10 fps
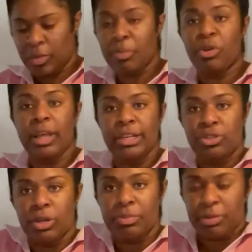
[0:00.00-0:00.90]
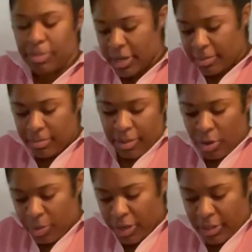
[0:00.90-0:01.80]
They're more like strips, but they'll
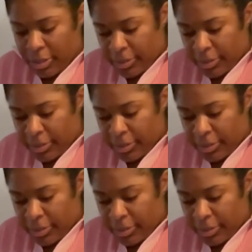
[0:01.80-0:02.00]
work.